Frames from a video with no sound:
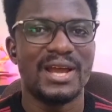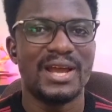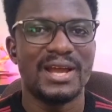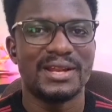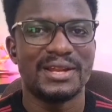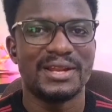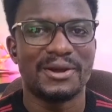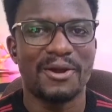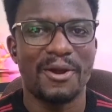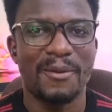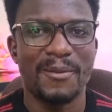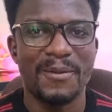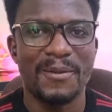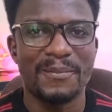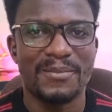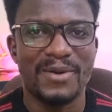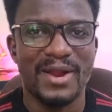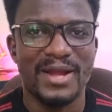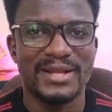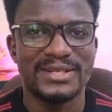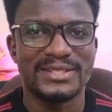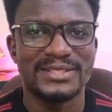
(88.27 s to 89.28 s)
The common
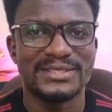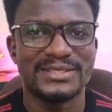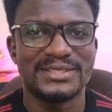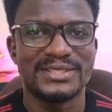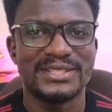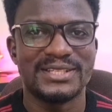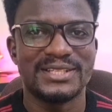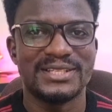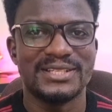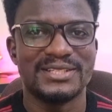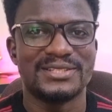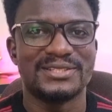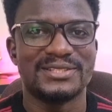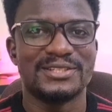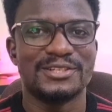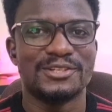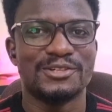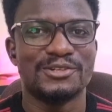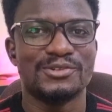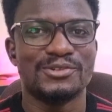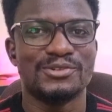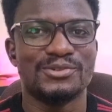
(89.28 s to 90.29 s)
practice is
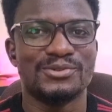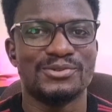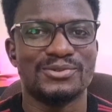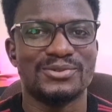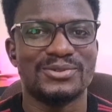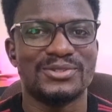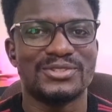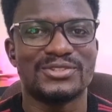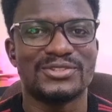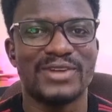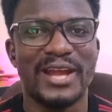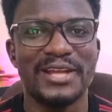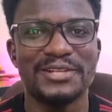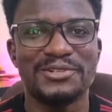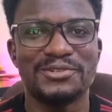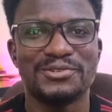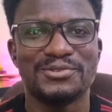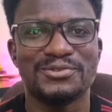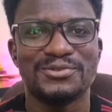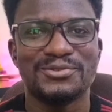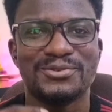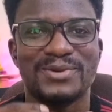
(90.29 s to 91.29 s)
to try
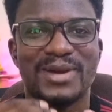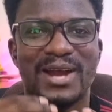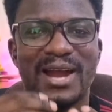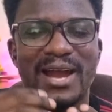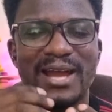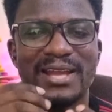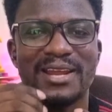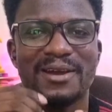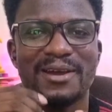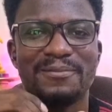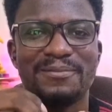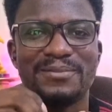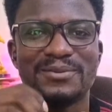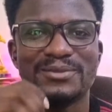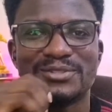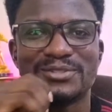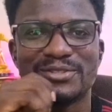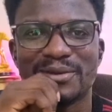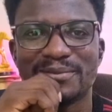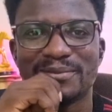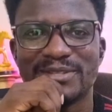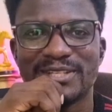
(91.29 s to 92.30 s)
to either put
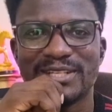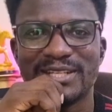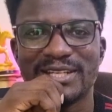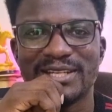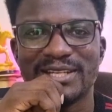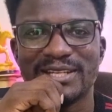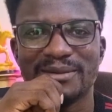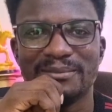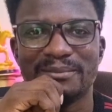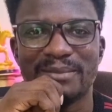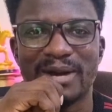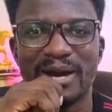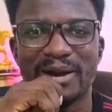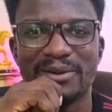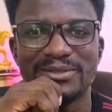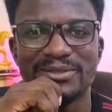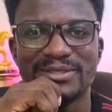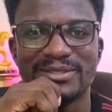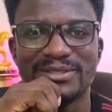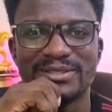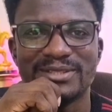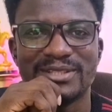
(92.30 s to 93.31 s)
something in the
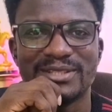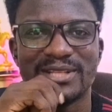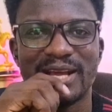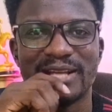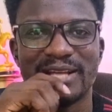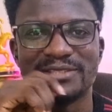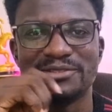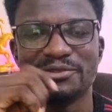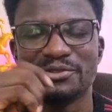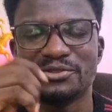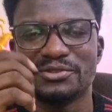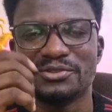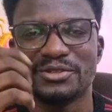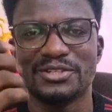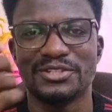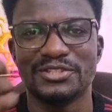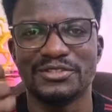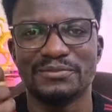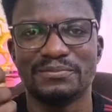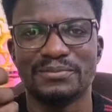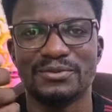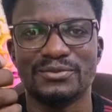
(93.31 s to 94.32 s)
mouth, that's usually
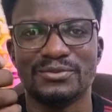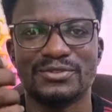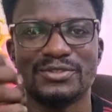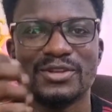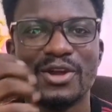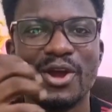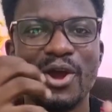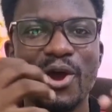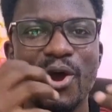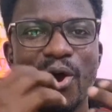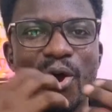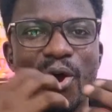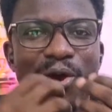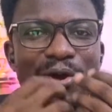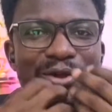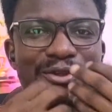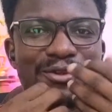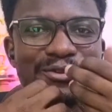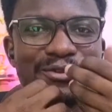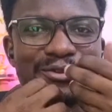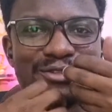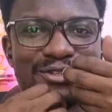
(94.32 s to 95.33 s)
spoons, or
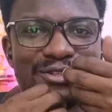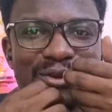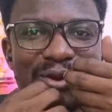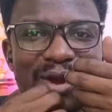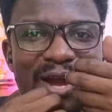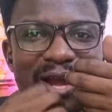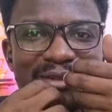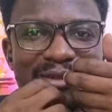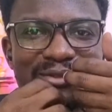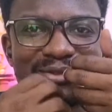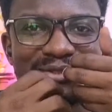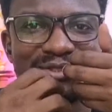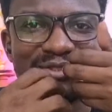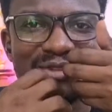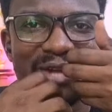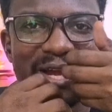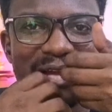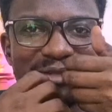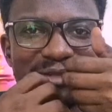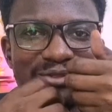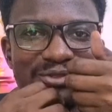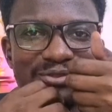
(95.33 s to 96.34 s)
you use your hand to
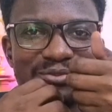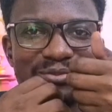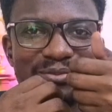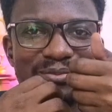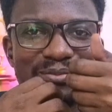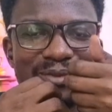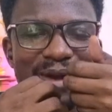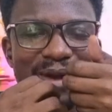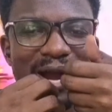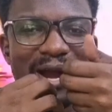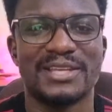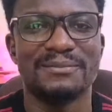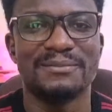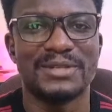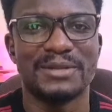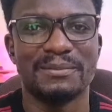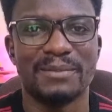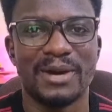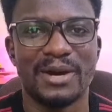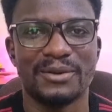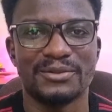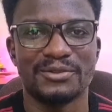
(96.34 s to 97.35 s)
try to keep the
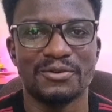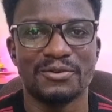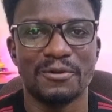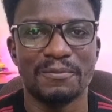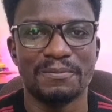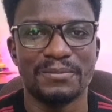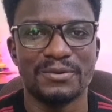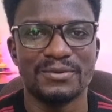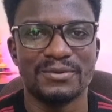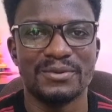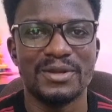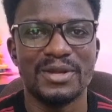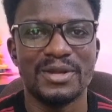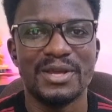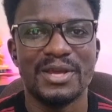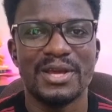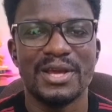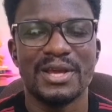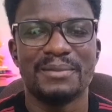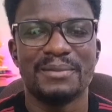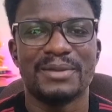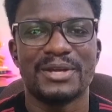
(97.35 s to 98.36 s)
mouth open,
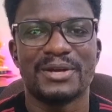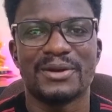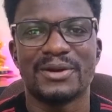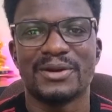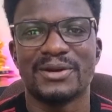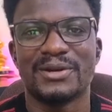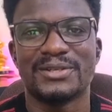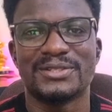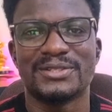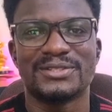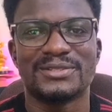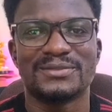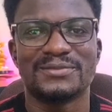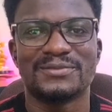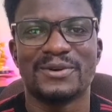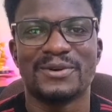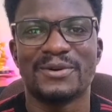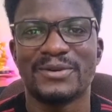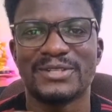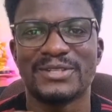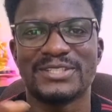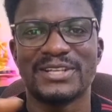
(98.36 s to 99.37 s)
because
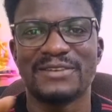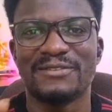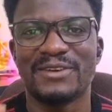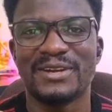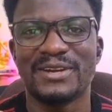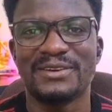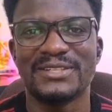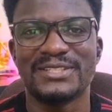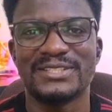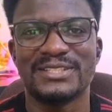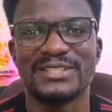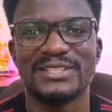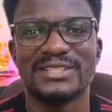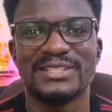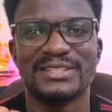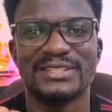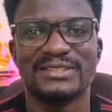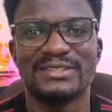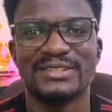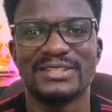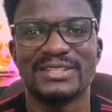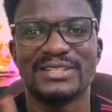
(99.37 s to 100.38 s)
for whatever reason they
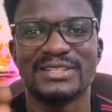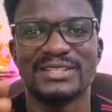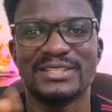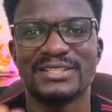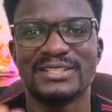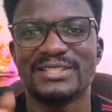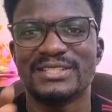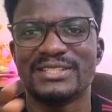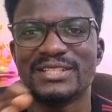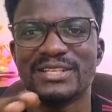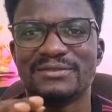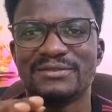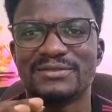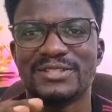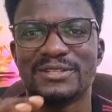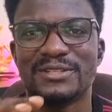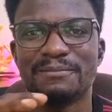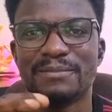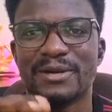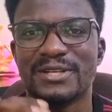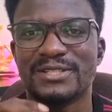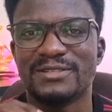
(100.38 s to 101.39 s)
think this saves the
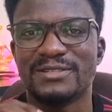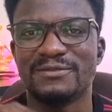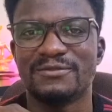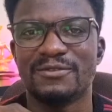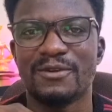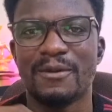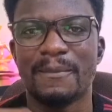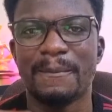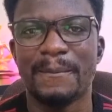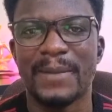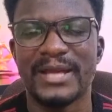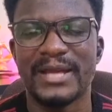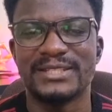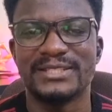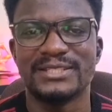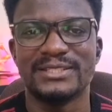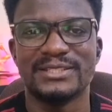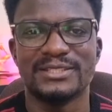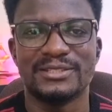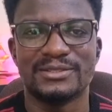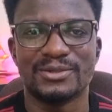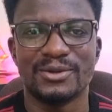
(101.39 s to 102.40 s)
person from
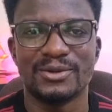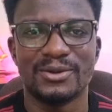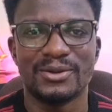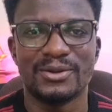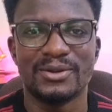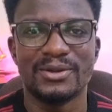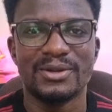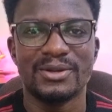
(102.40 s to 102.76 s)
biting the tongue.